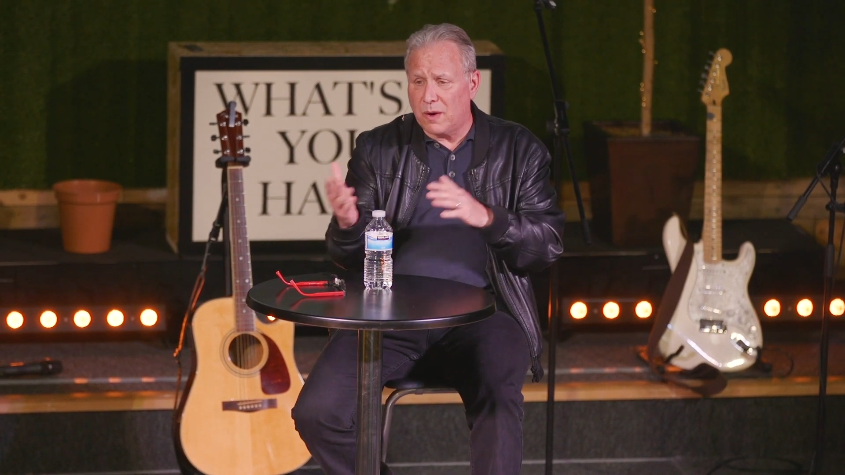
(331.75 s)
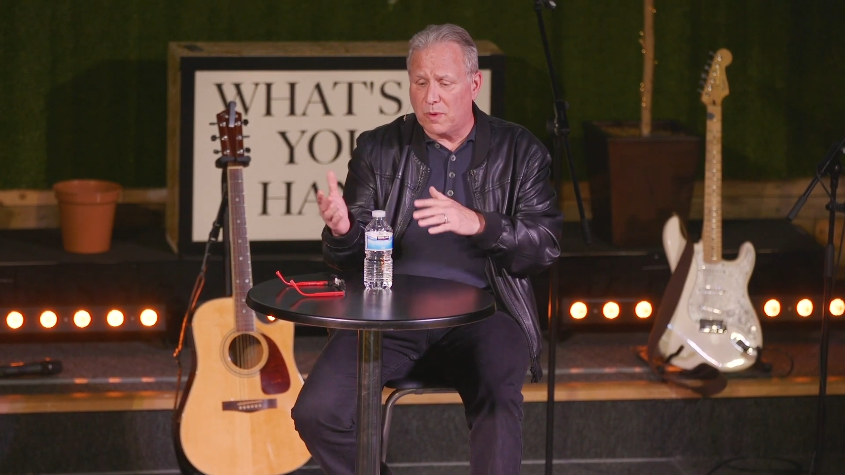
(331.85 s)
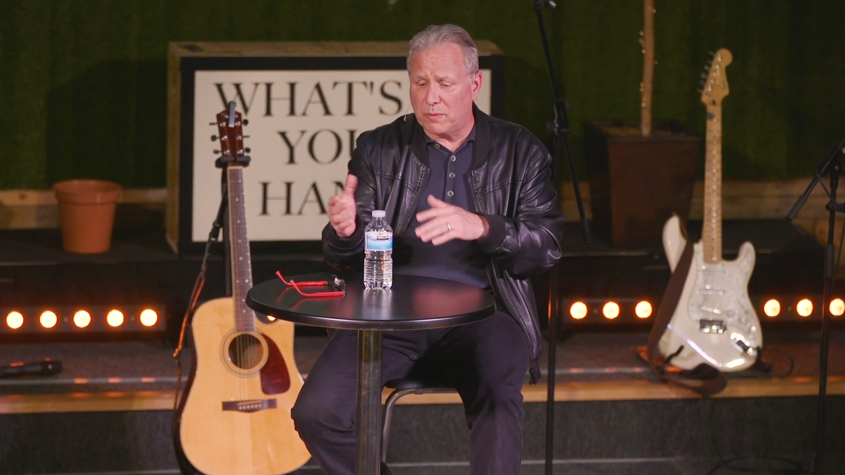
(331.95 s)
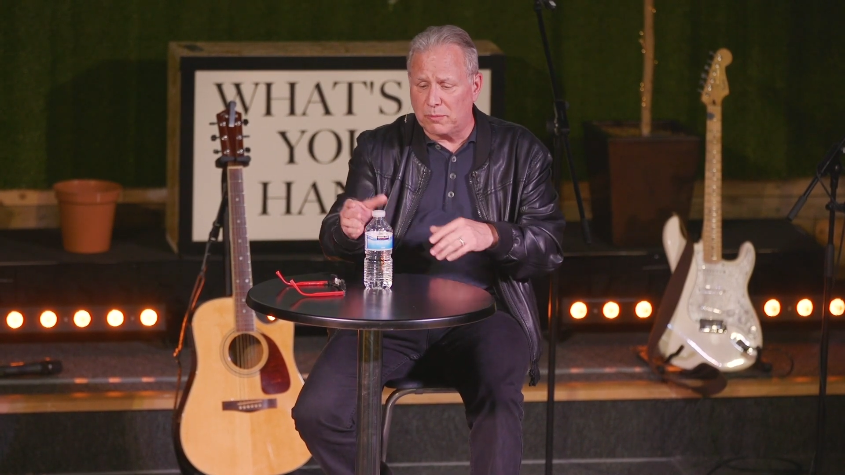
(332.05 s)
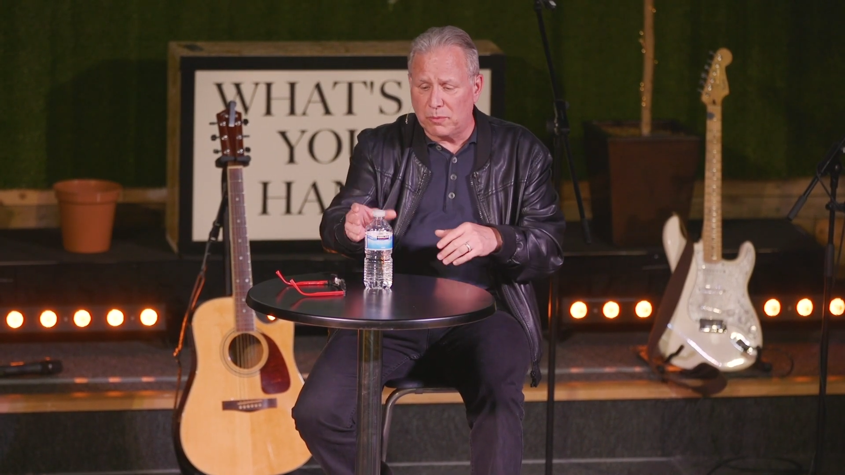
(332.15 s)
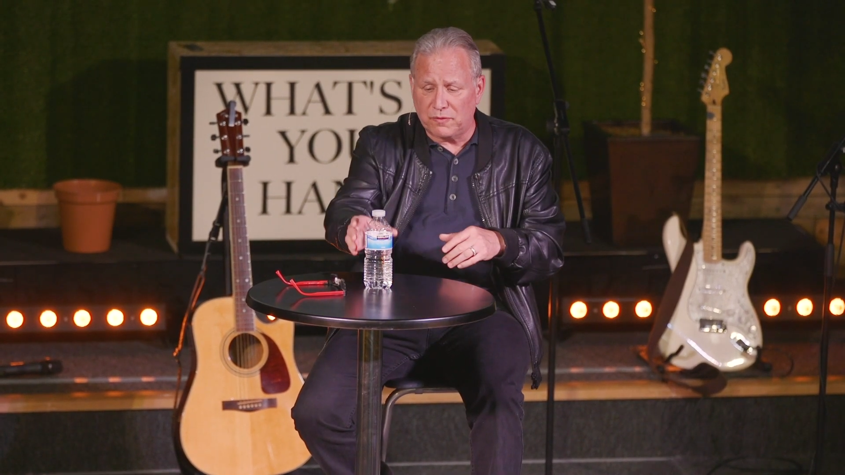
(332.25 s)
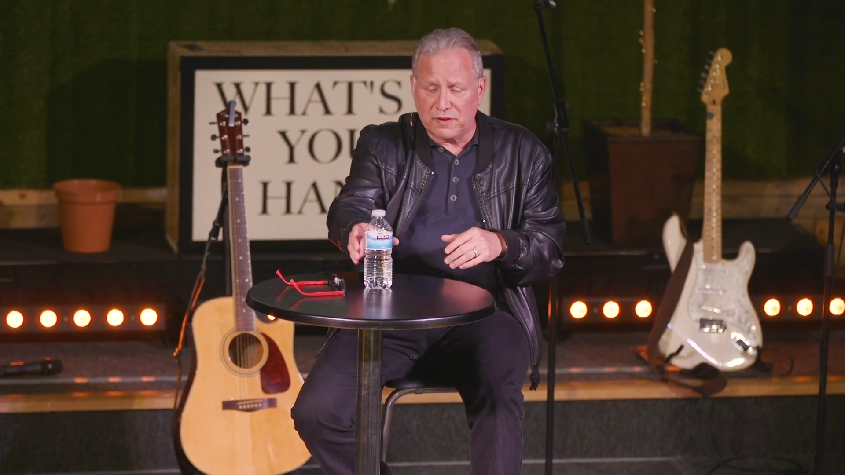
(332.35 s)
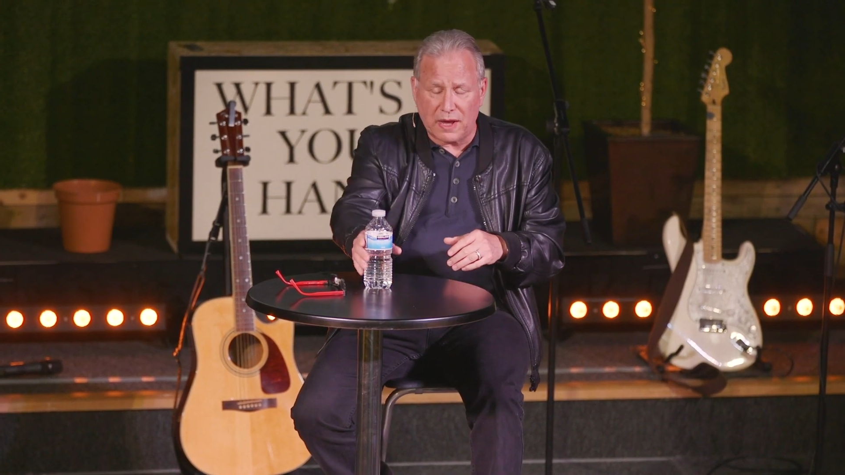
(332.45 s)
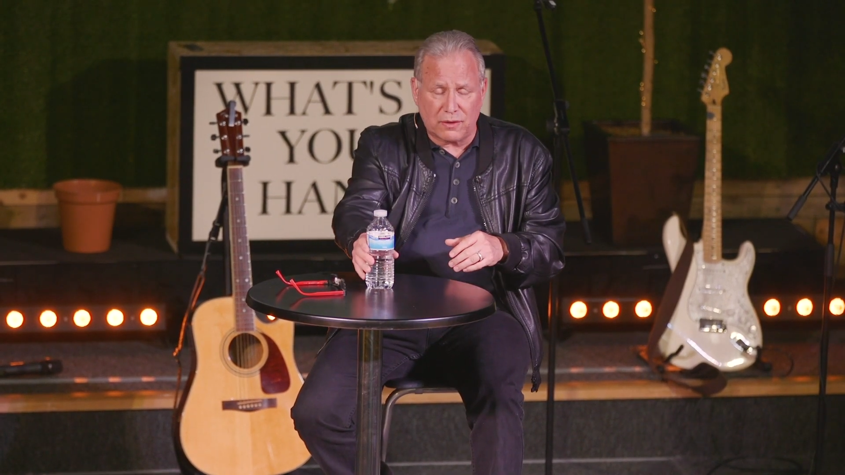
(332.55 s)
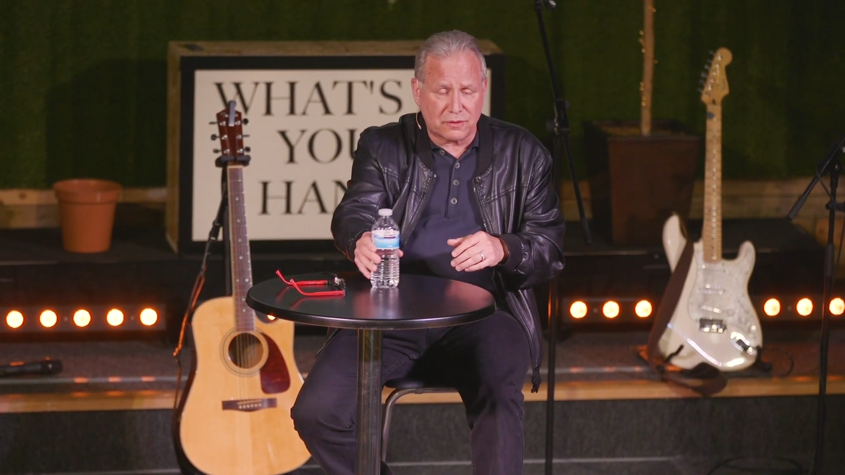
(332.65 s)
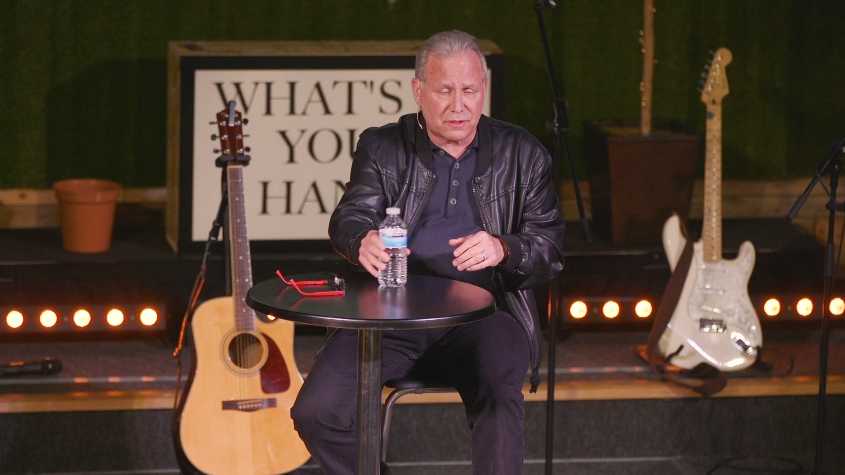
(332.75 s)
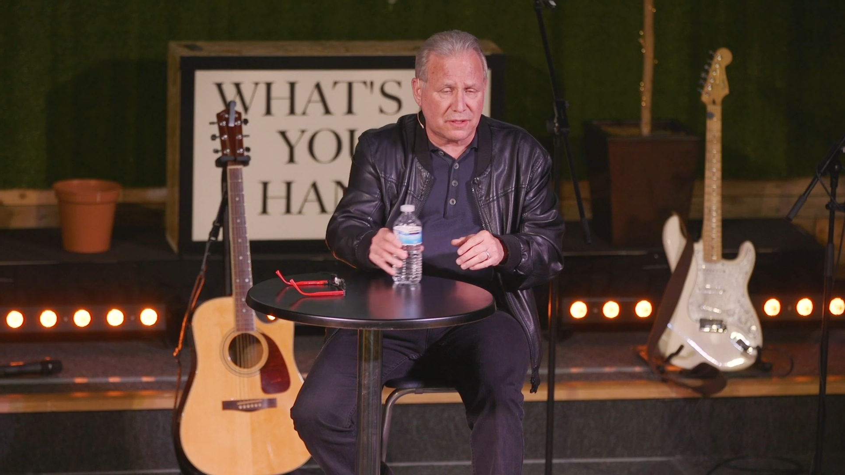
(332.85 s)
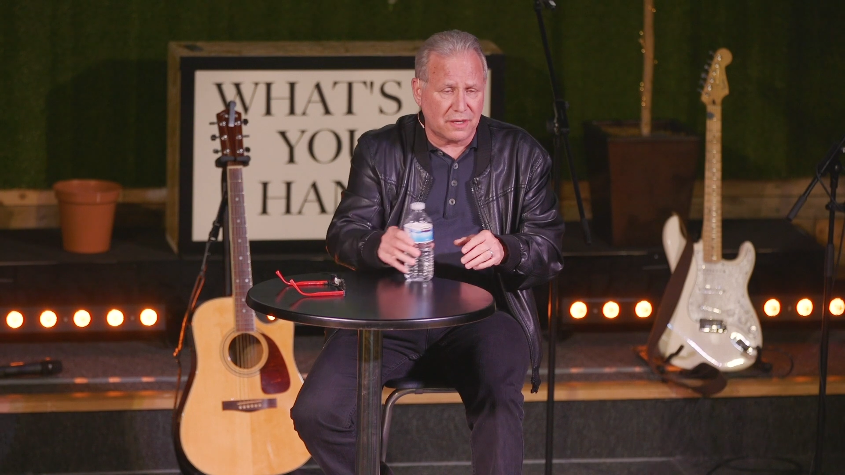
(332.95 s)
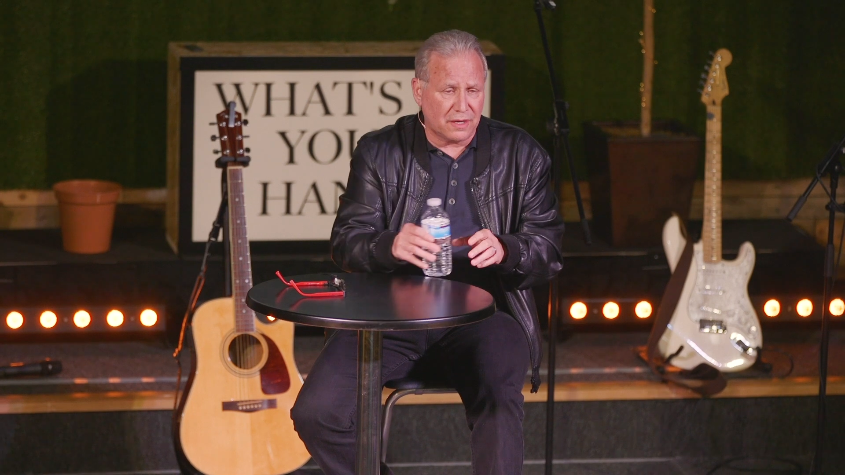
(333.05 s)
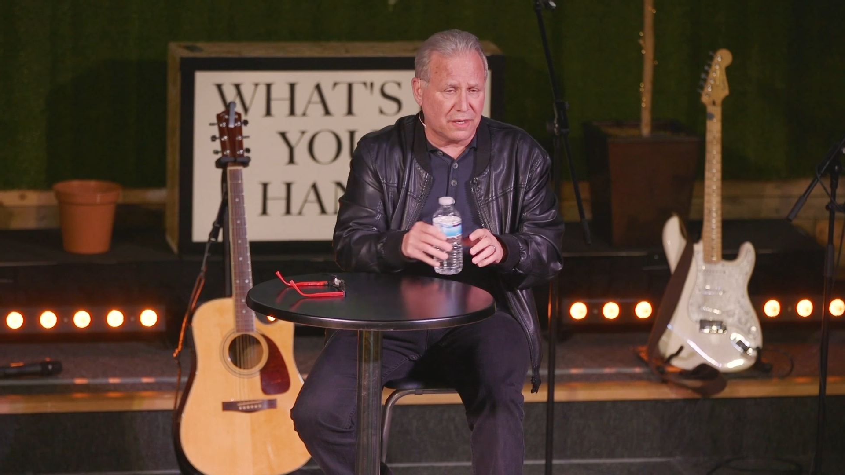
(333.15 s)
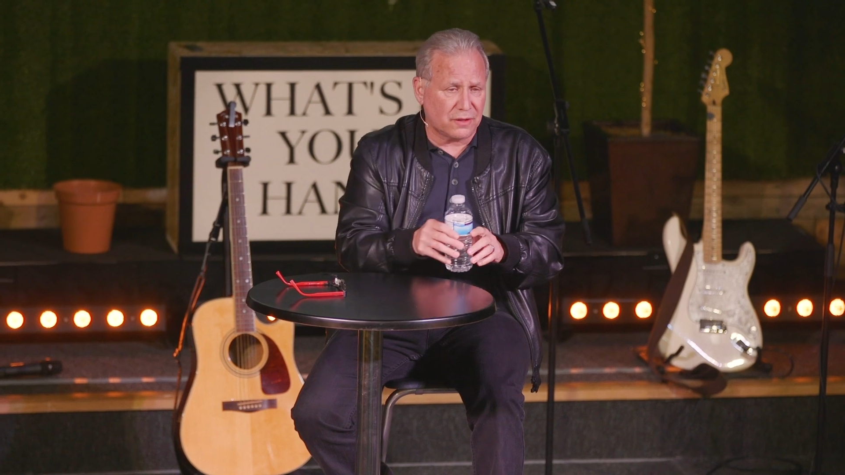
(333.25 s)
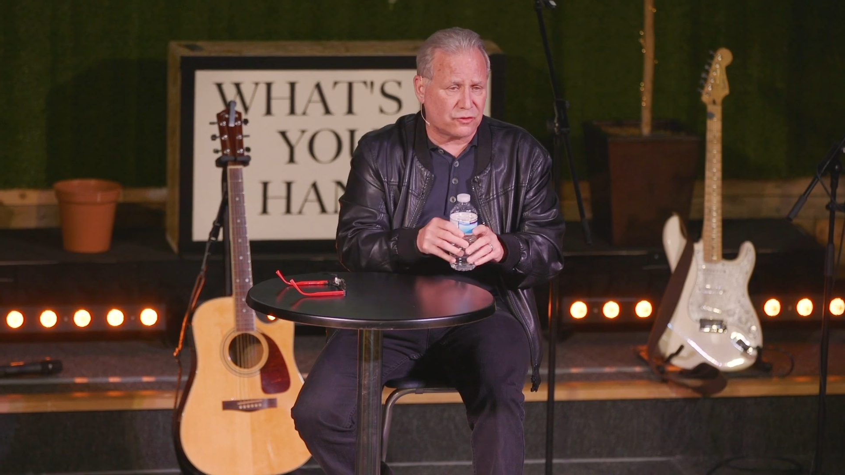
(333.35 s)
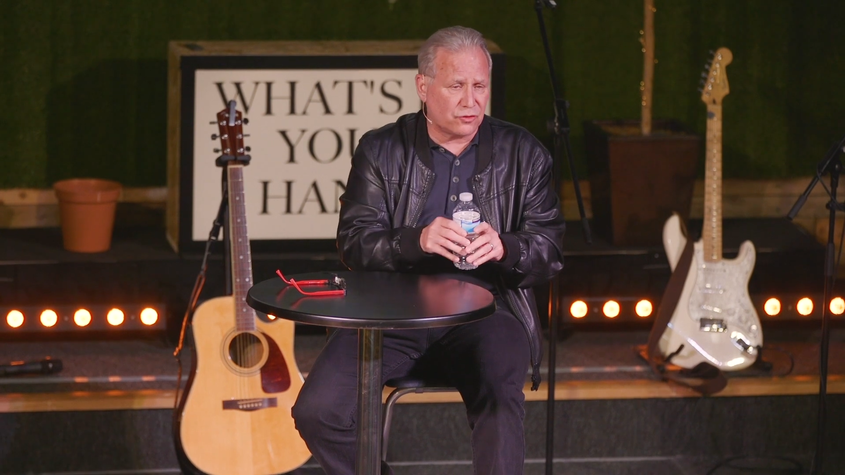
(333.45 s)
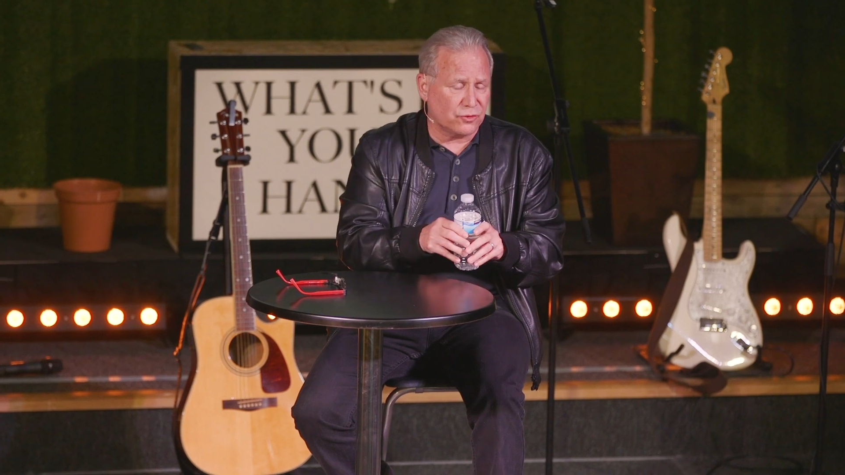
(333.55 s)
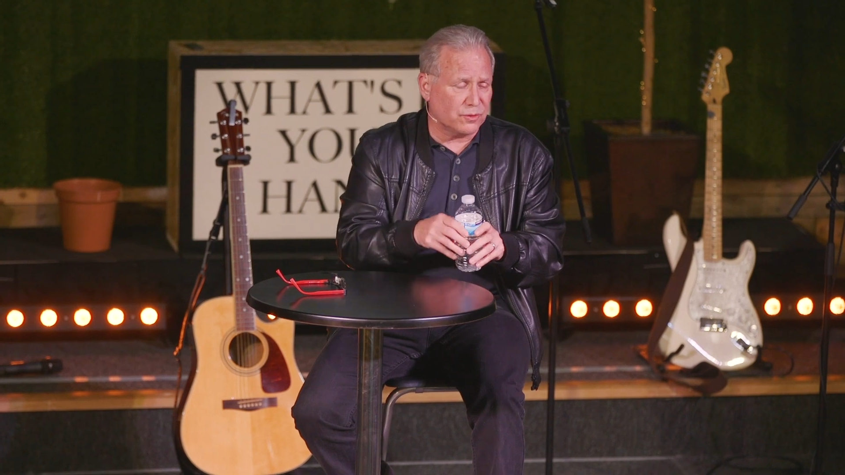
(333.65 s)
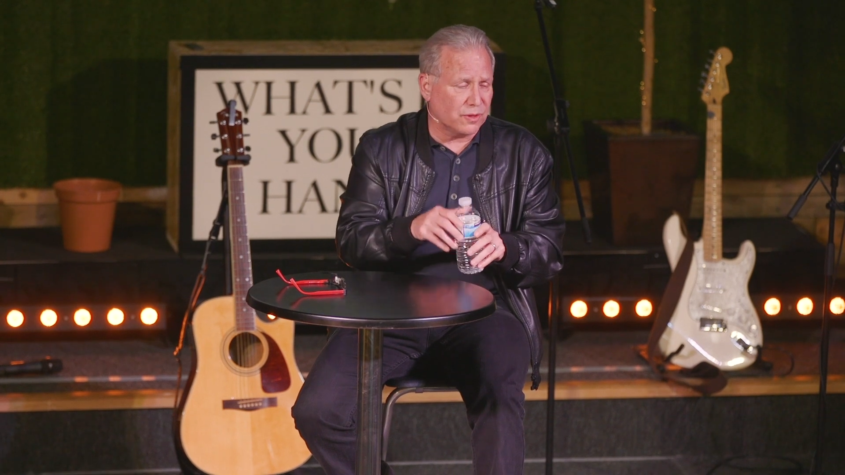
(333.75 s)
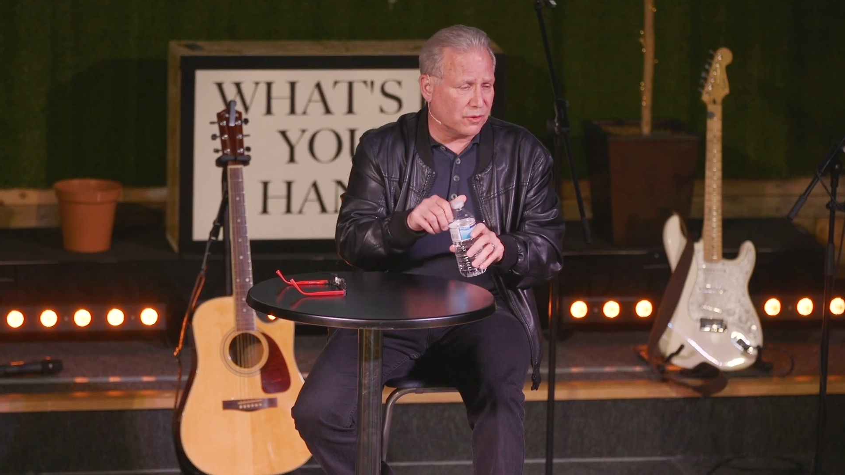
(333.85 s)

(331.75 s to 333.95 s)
we were moved out to